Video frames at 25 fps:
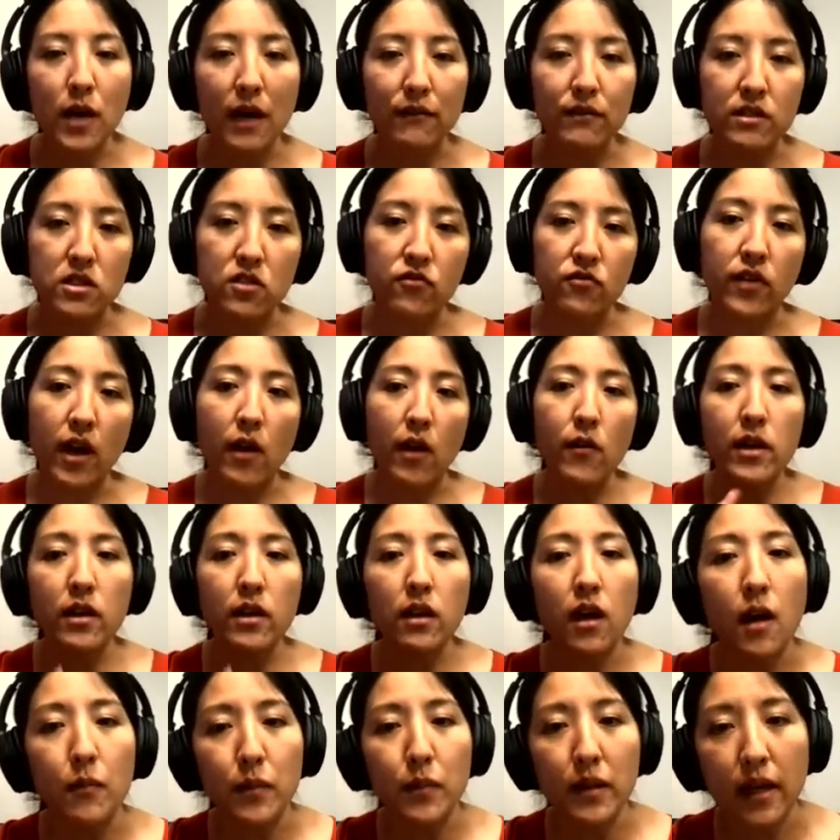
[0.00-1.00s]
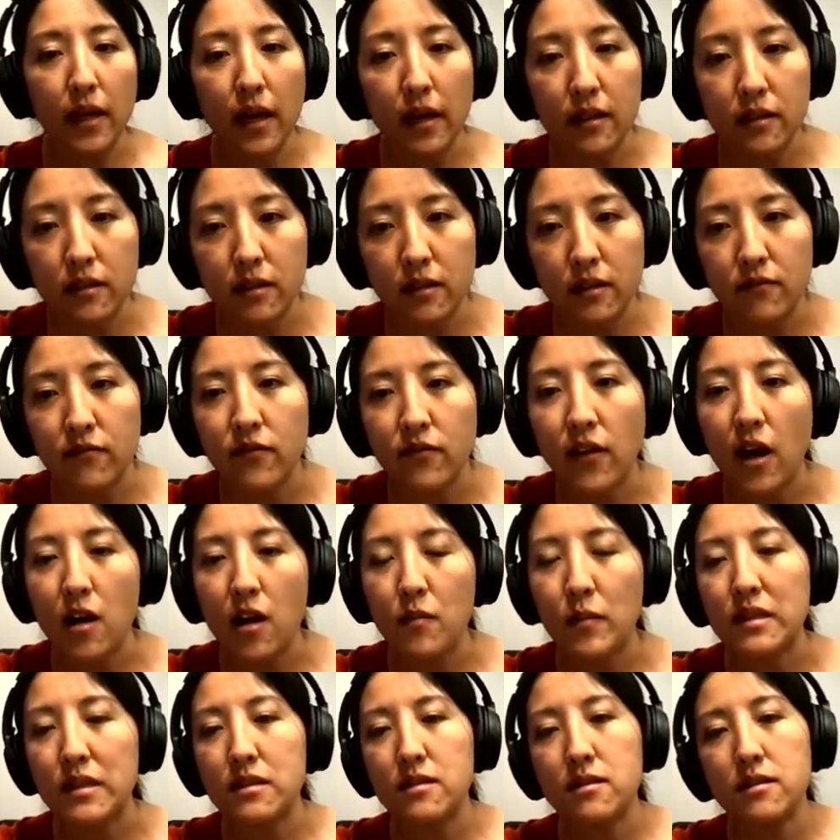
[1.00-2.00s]
you have these very complicated
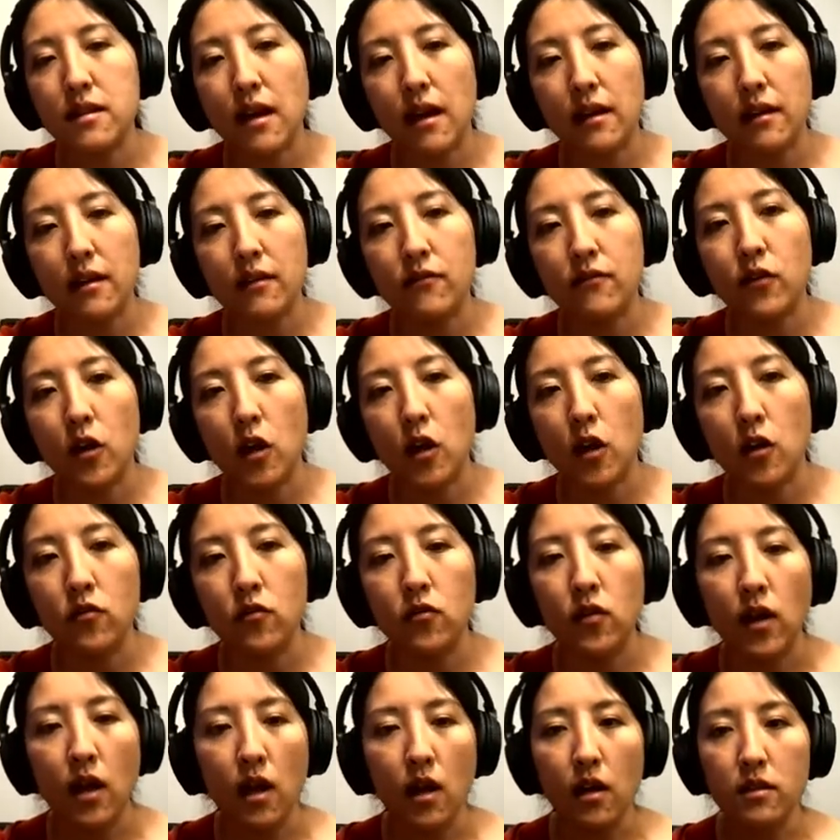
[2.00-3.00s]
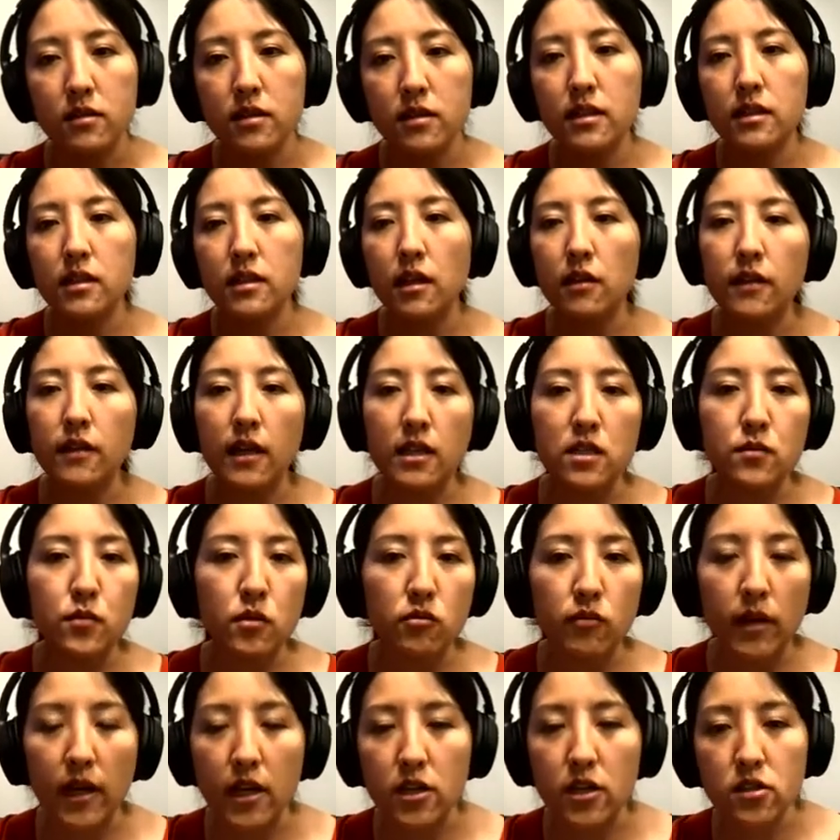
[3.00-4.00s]
environments that involve detailed
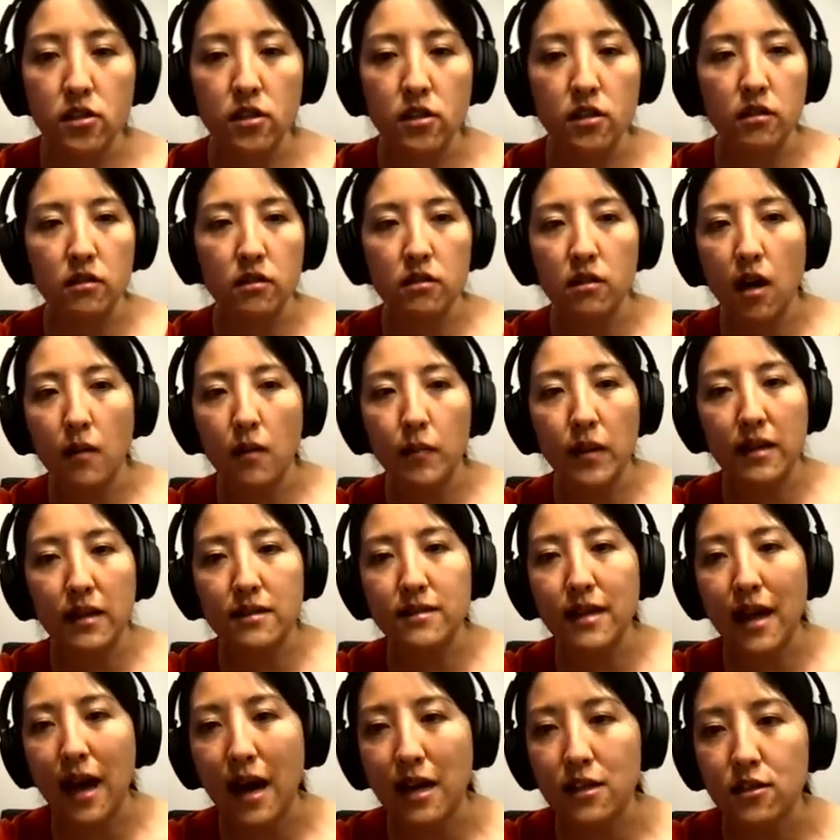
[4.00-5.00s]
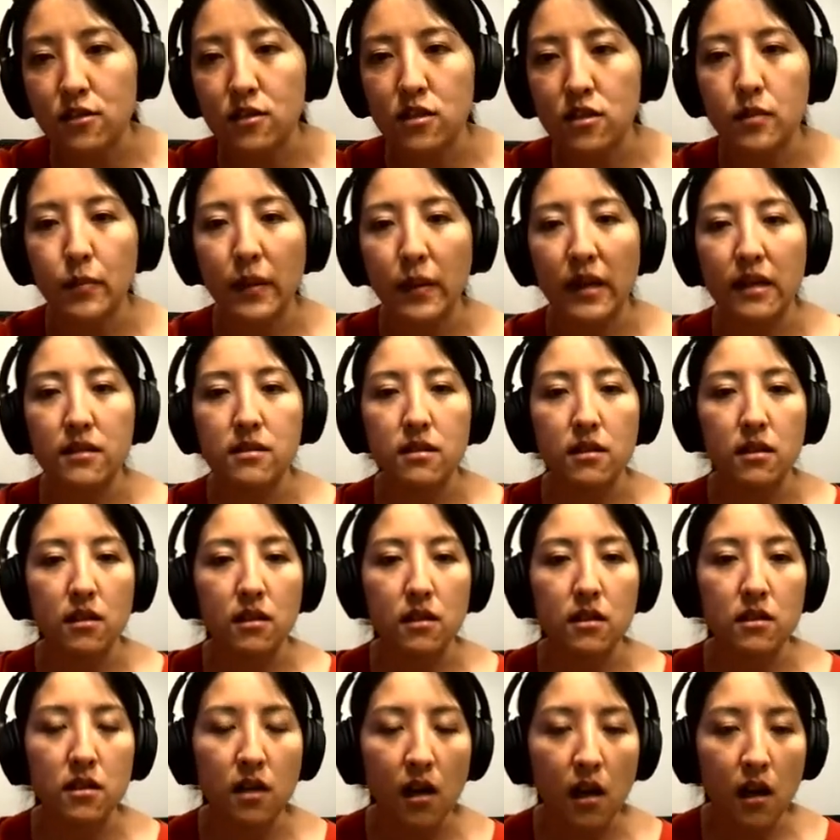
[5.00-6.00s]
exploration, complex action
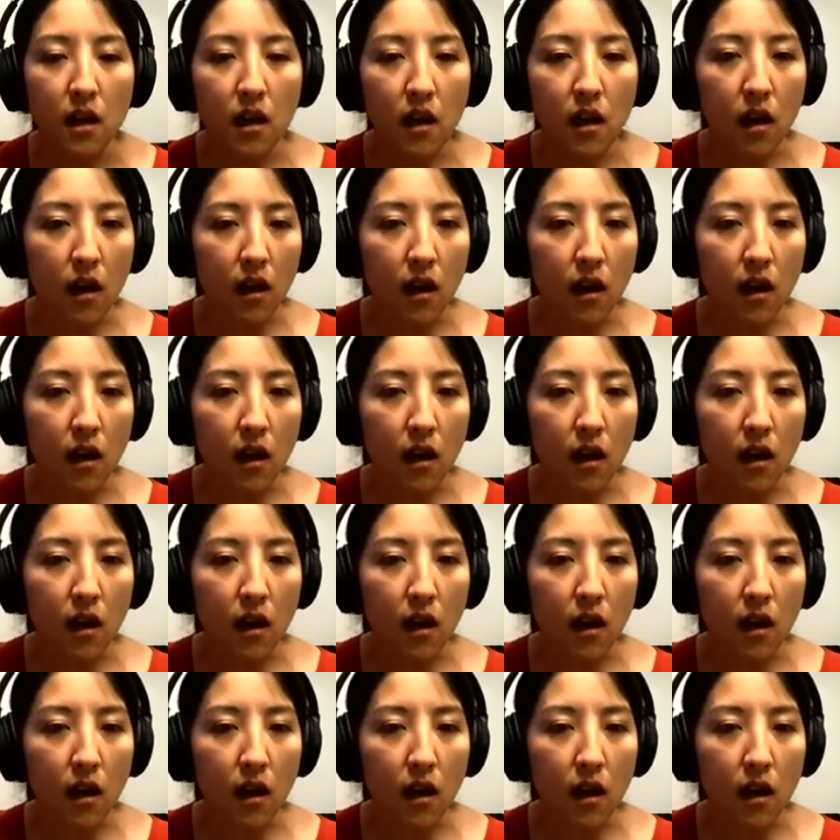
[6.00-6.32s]
spaces,